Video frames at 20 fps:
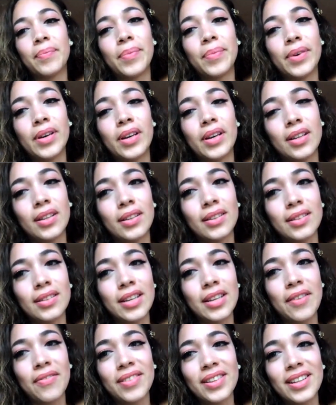But
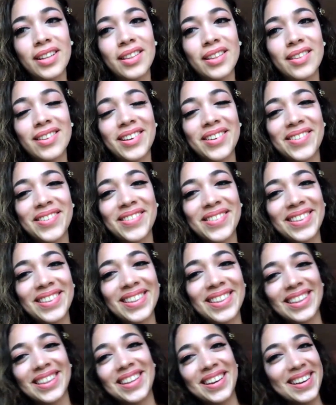definitely no.
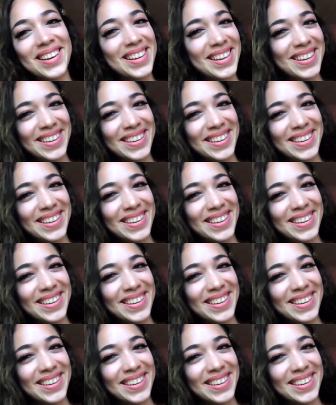Not not,